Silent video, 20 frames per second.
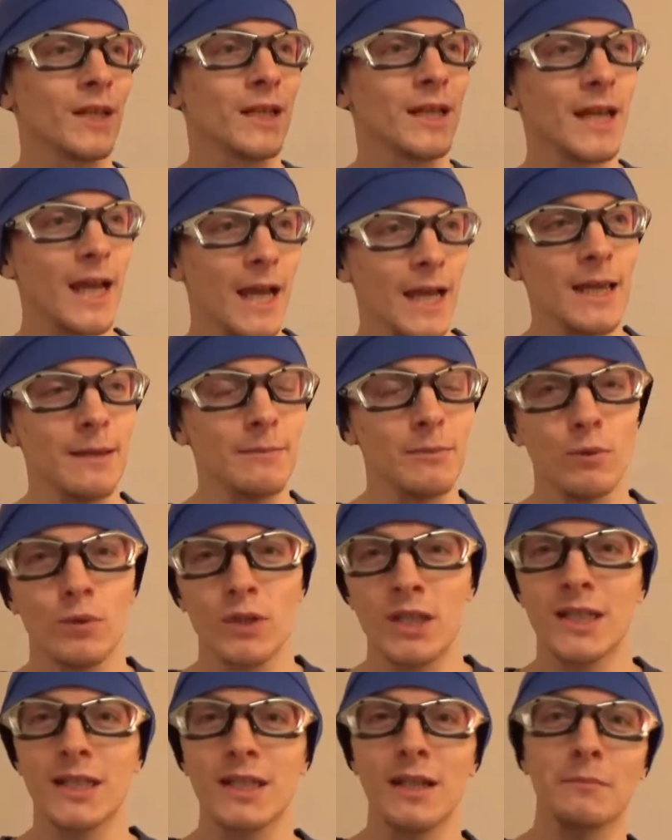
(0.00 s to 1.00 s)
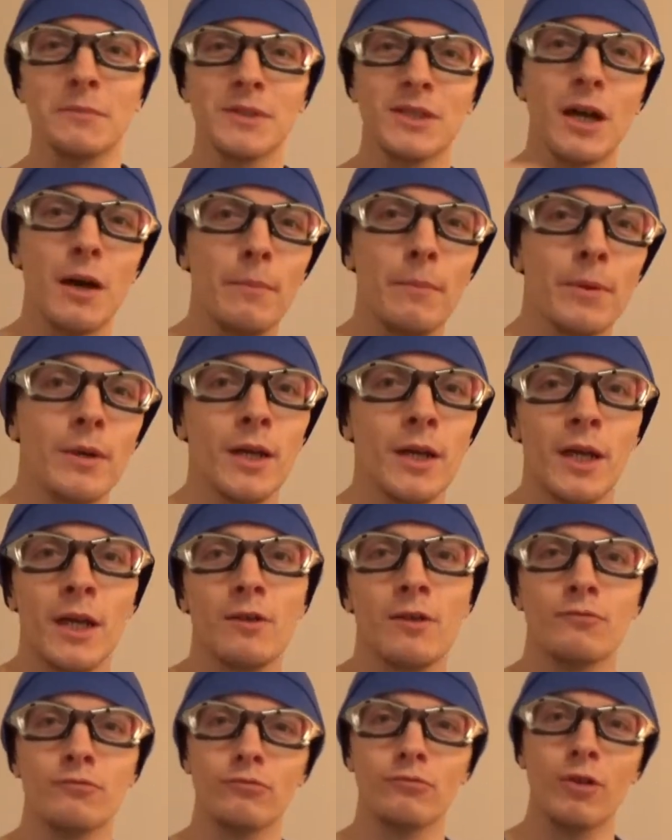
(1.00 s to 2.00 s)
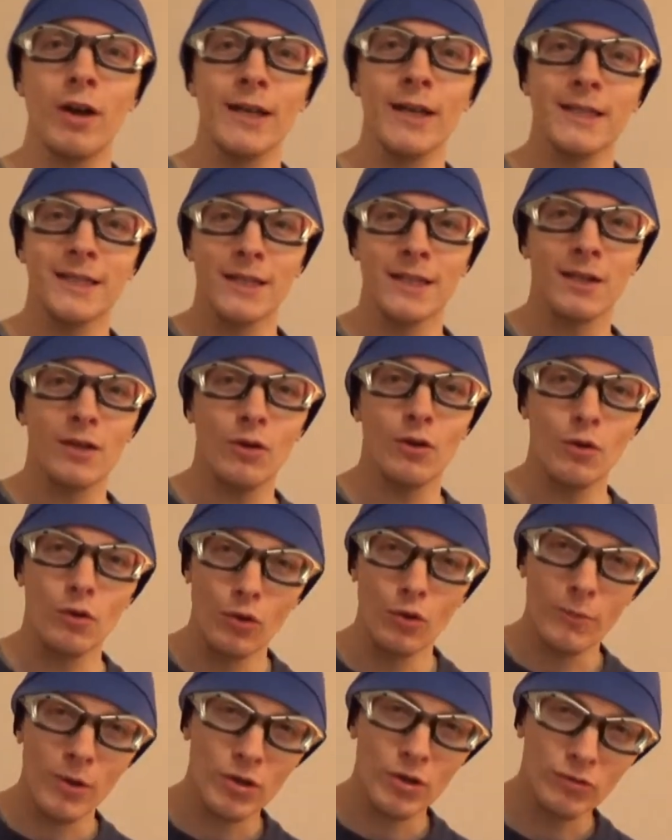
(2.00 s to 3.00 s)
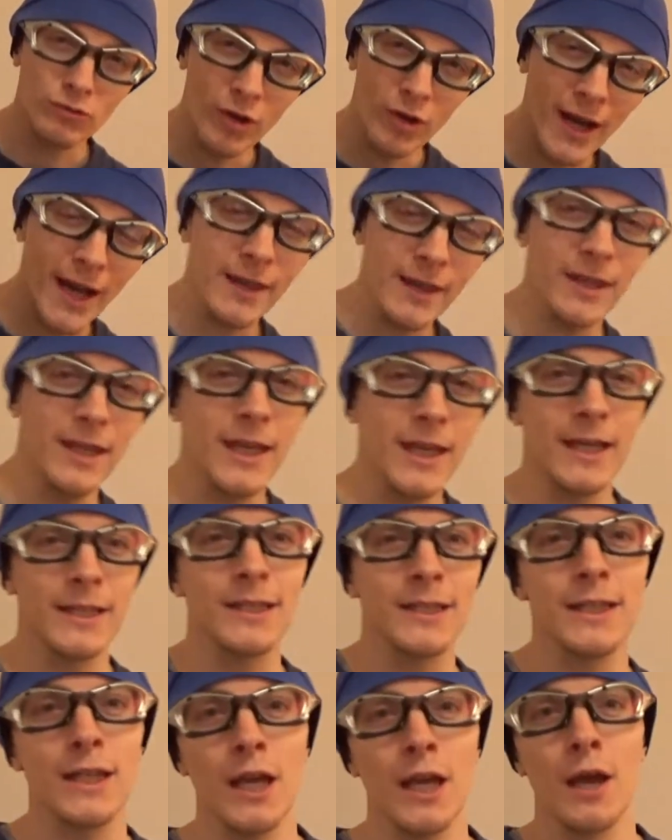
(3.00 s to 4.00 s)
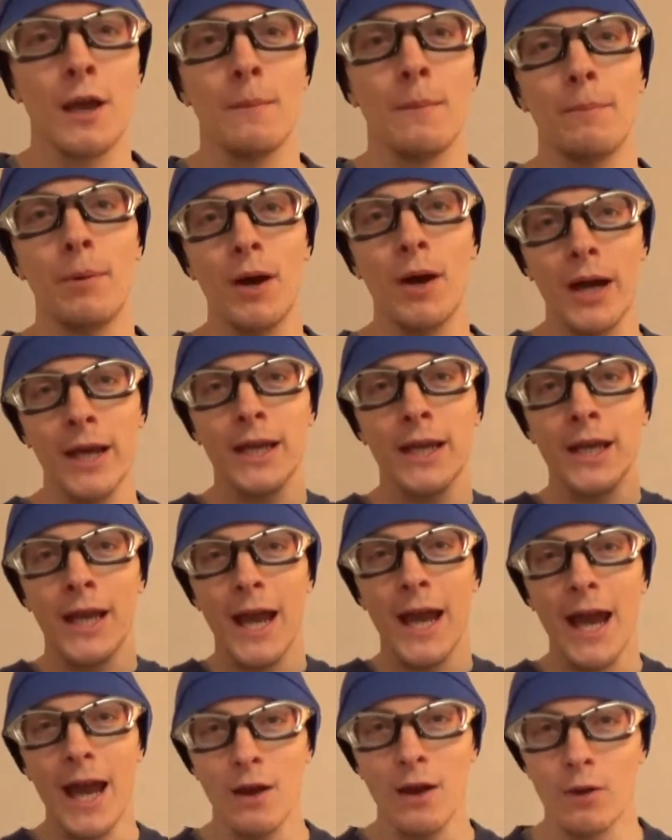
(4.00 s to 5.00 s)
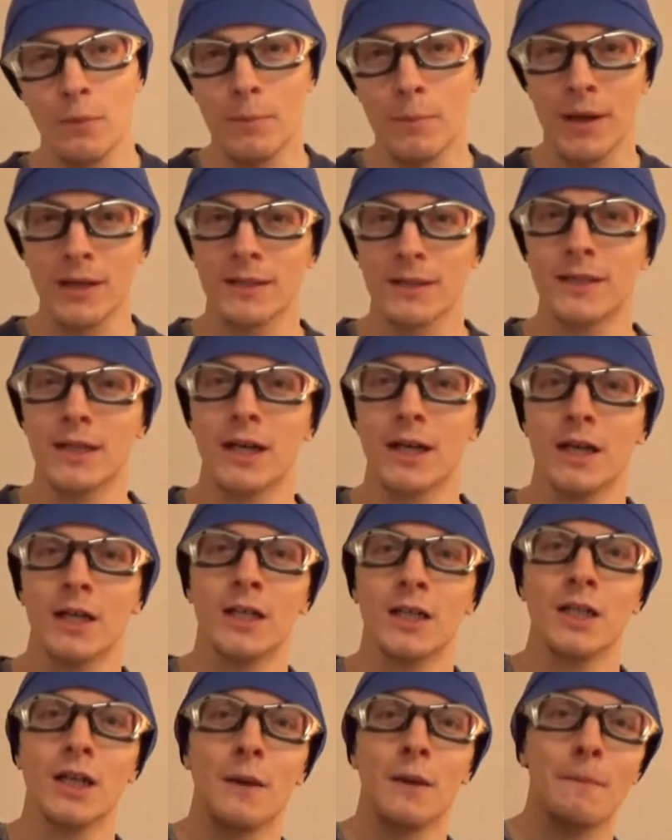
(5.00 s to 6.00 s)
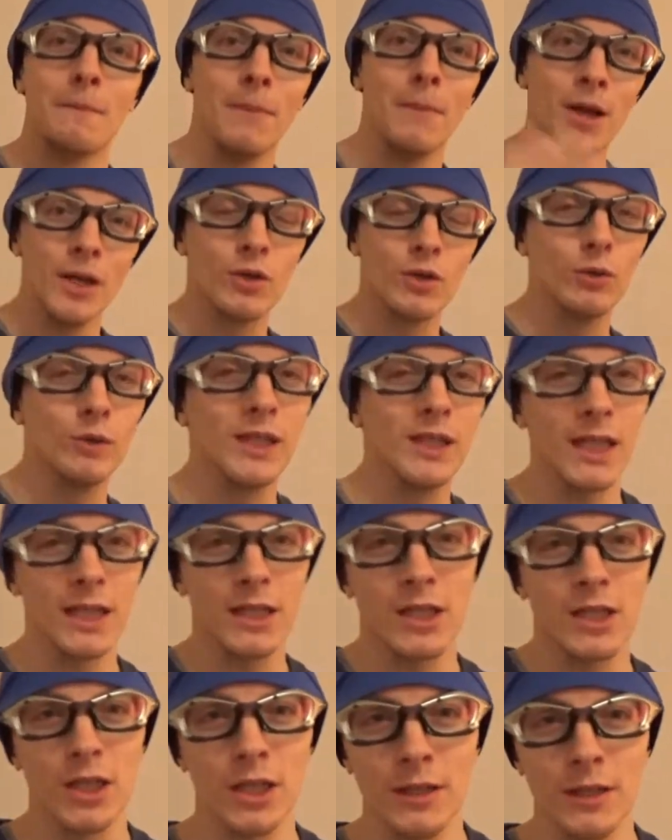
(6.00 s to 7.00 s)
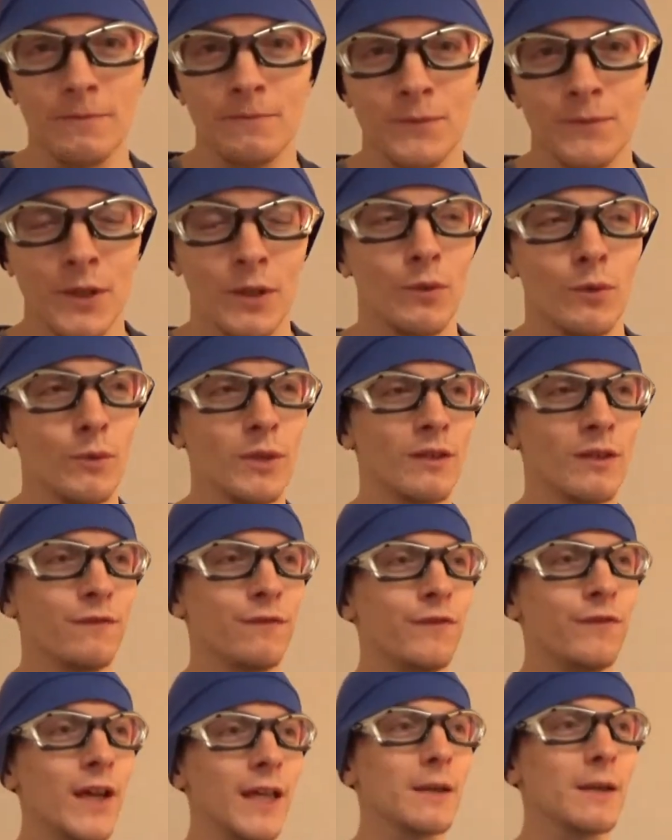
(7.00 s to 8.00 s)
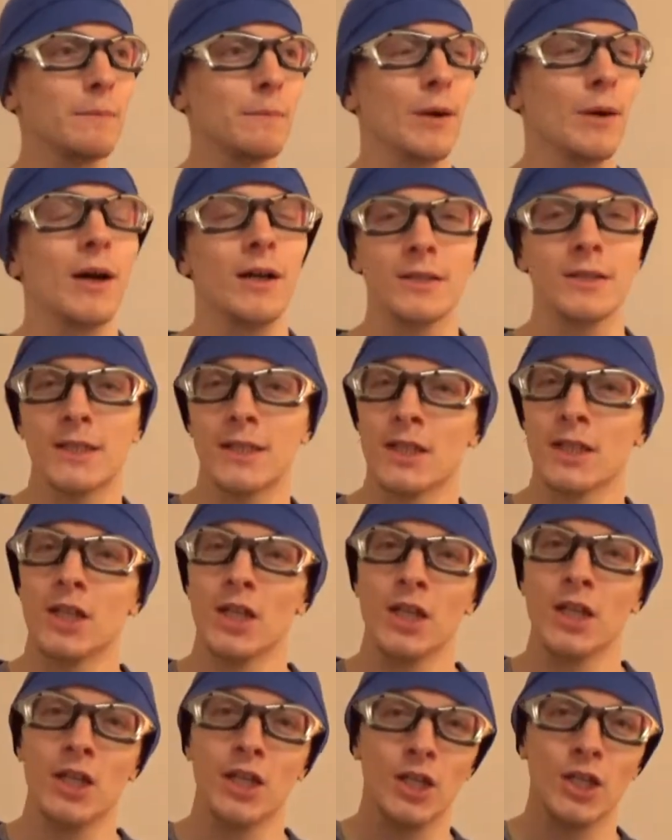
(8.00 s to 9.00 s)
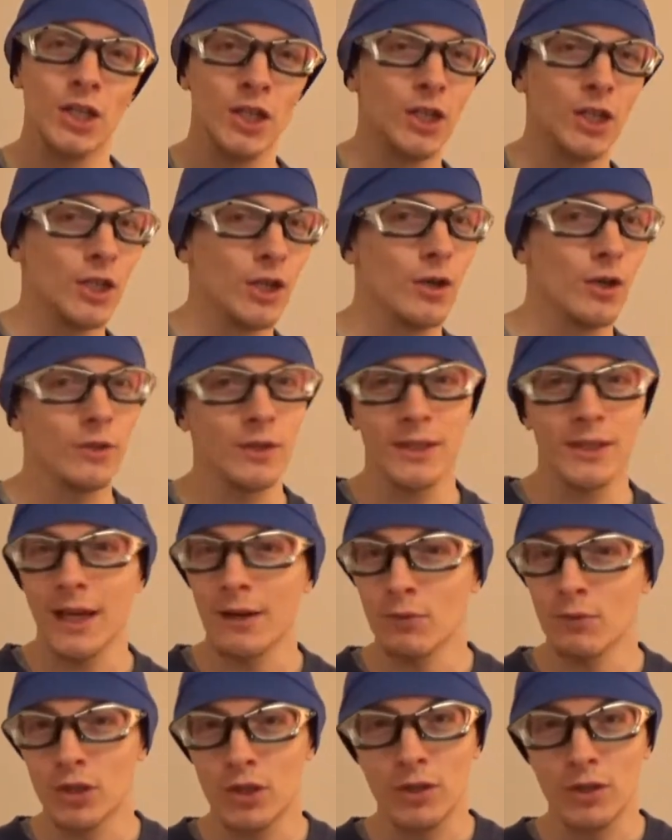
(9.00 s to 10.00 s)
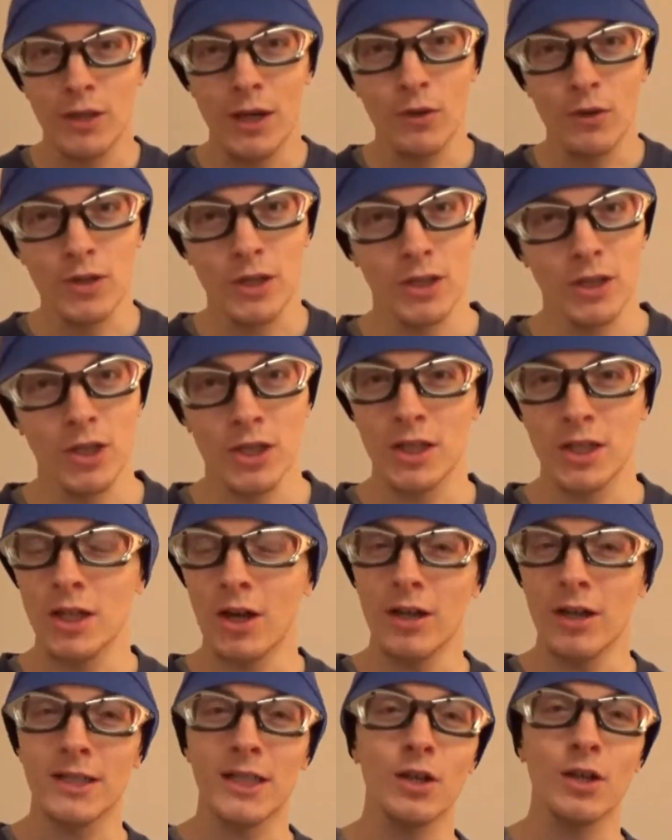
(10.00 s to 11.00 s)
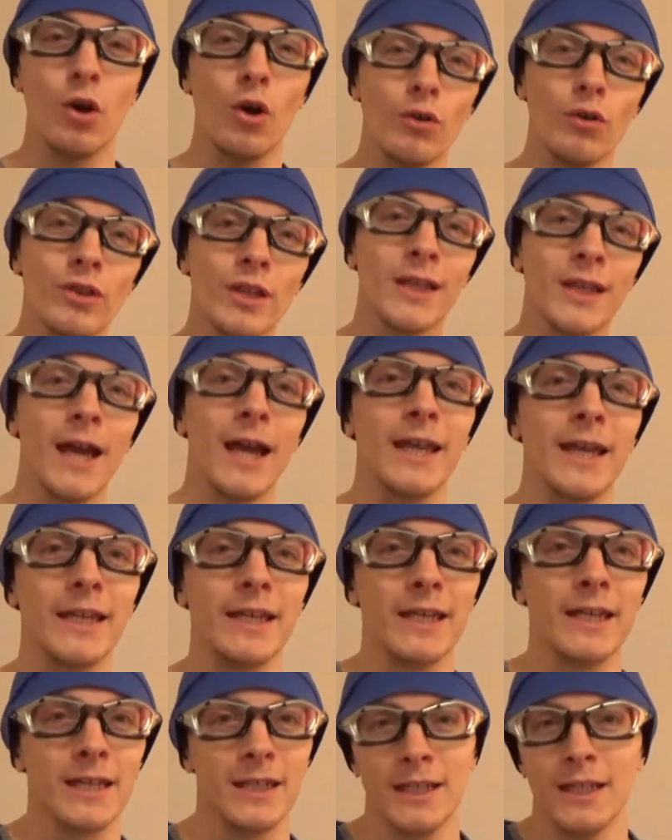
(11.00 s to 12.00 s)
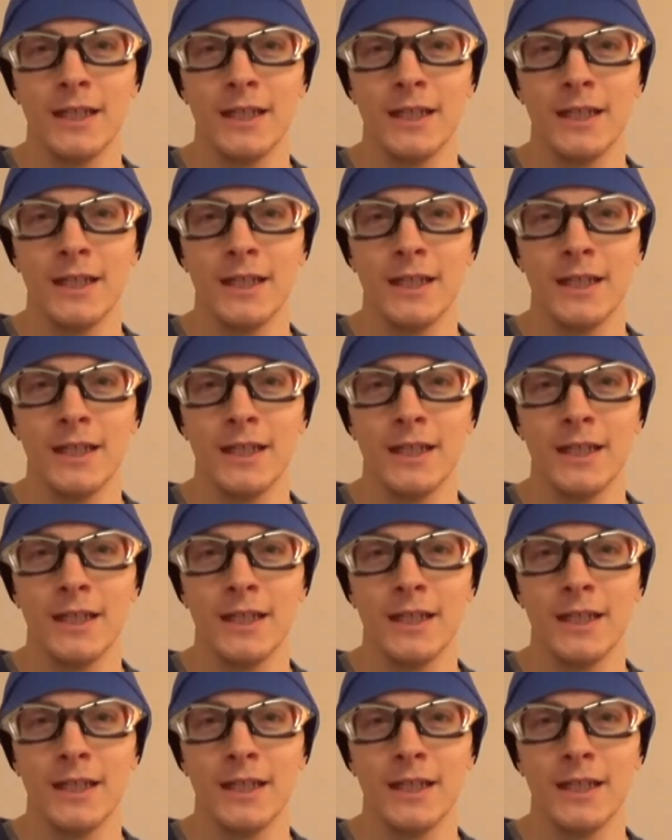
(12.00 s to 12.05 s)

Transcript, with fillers: game was summed up right, almost right at the end by our punter Michael Dickson with a fake punt. You know, that was that was just the icing on the cake.